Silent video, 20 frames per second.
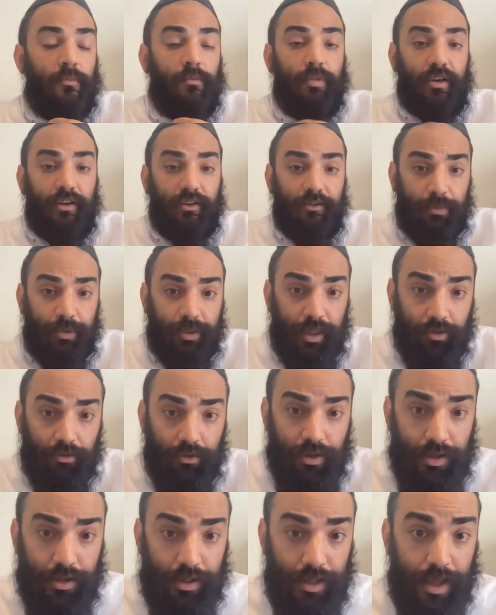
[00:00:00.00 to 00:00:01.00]
Because
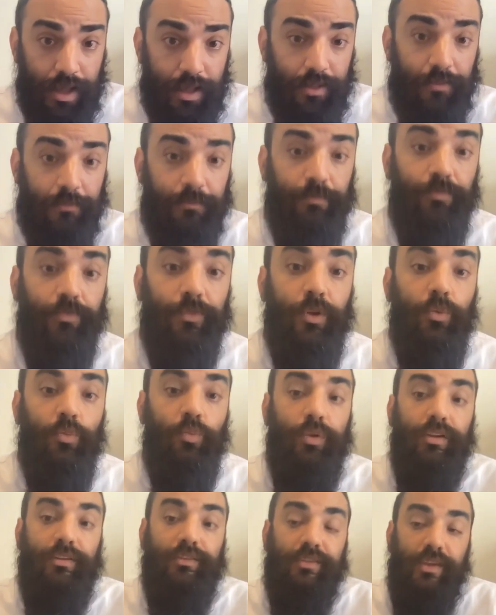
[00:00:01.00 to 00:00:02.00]
Bederach Klal,
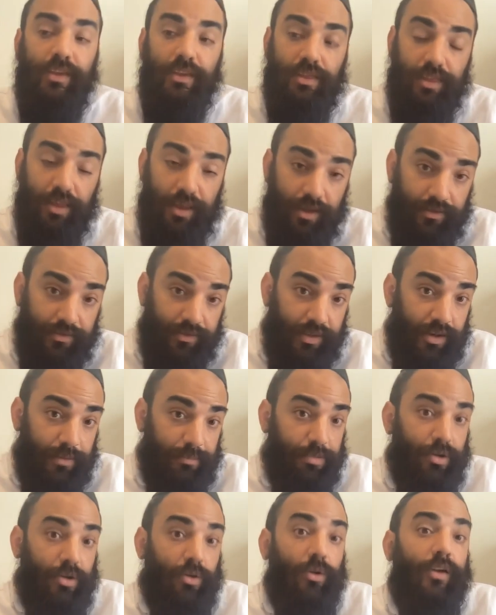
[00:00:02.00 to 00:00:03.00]
we see things in a
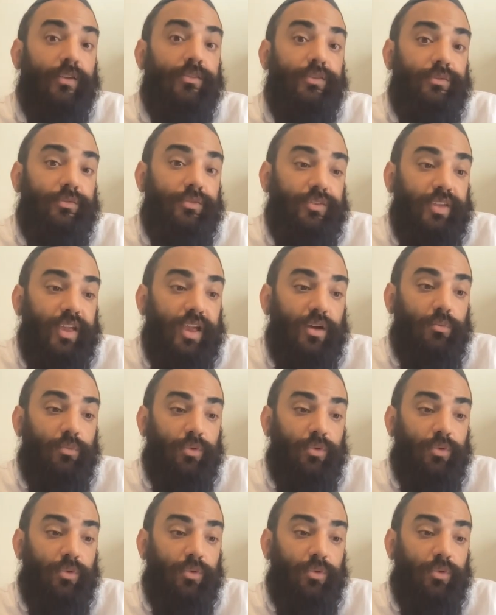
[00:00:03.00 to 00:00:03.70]
progressive state.